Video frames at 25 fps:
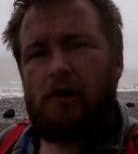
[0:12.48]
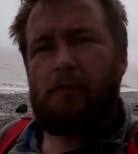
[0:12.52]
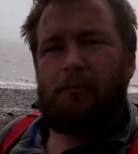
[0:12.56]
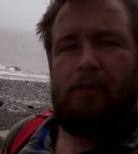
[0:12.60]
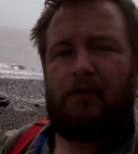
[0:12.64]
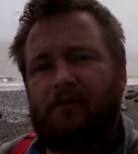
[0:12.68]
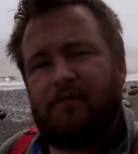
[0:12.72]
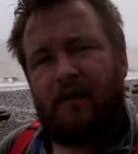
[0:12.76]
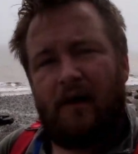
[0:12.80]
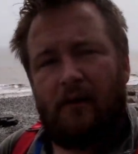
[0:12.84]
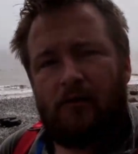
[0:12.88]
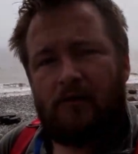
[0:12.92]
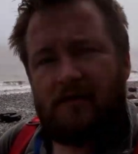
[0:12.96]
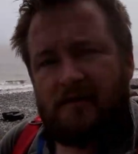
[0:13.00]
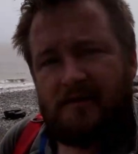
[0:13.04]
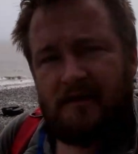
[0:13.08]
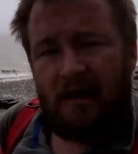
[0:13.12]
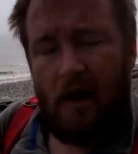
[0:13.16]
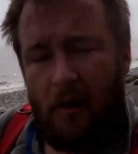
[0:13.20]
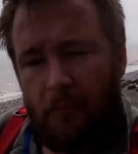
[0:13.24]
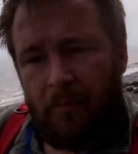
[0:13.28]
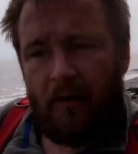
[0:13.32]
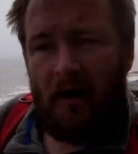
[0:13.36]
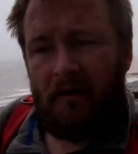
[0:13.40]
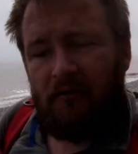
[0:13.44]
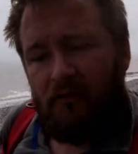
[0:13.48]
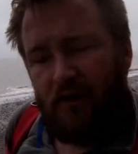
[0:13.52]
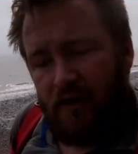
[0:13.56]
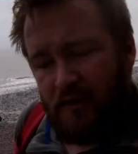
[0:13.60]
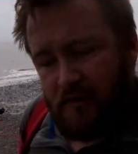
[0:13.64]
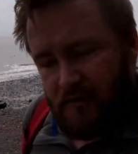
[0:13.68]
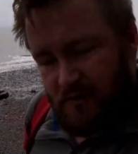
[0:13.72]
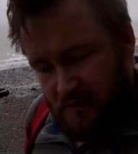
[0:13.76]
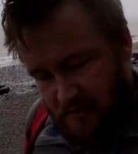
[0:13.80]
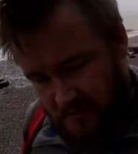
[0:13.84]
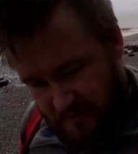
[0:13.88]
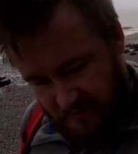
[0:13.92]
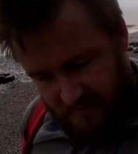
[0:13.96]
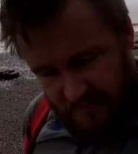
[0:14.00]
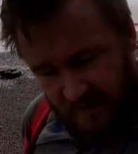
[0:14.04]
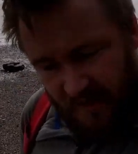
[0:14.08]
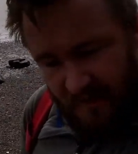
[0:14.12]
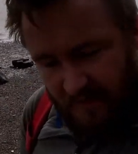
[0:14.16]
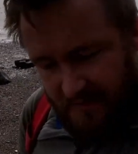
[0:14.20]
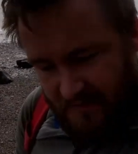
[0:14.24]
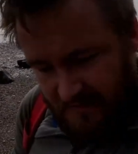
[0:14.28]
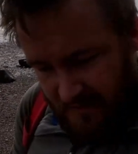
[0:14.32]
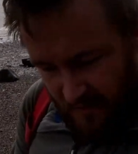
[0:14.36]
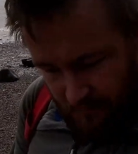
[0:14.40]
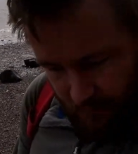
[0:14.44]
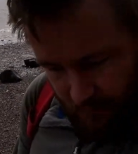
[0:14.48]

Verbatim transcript: couple of hours now but I've only just decided to